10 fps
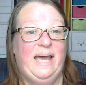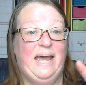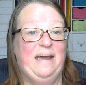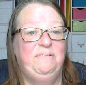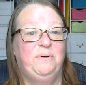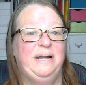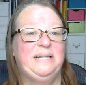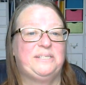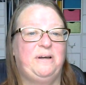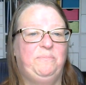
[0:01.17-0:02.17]
Hey everyone,
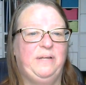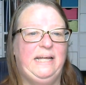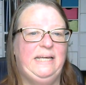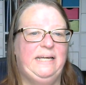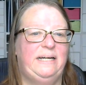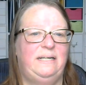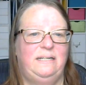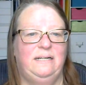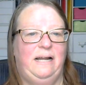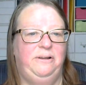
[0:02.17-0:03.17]
it's Scrap Lady
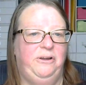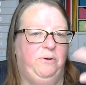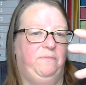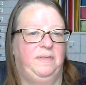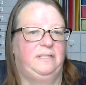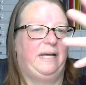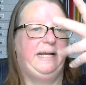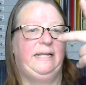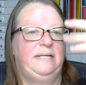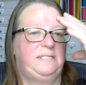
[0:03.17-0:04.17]
here. I don't know if the
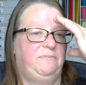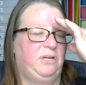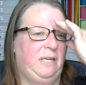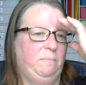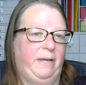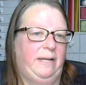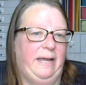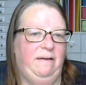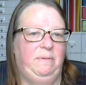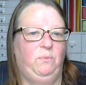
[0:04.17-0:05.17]
lighting is funky, but I
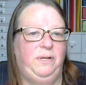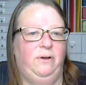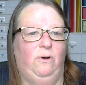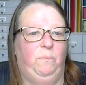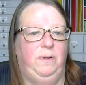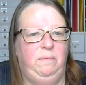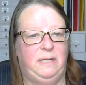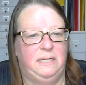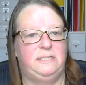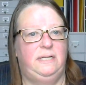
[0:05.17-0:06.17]
have my window open
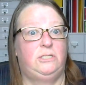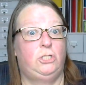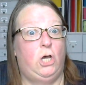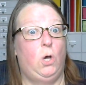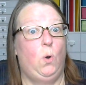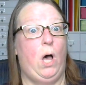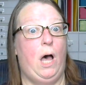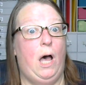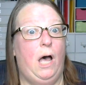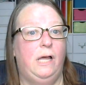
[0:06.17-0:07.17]
because it's so
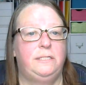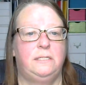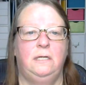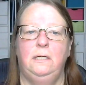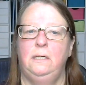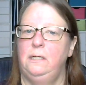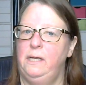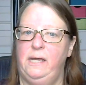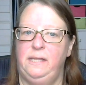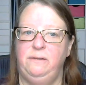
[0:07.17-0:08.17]
hot
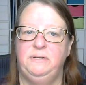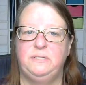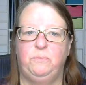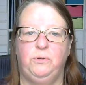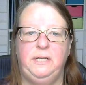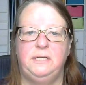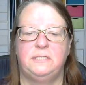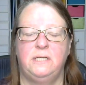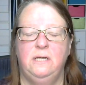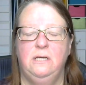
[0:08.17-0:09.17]
and there is a
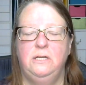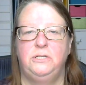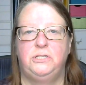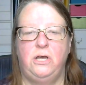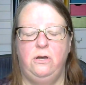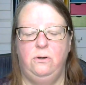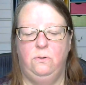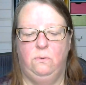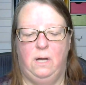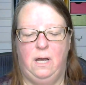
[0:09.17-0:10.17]
breeze. So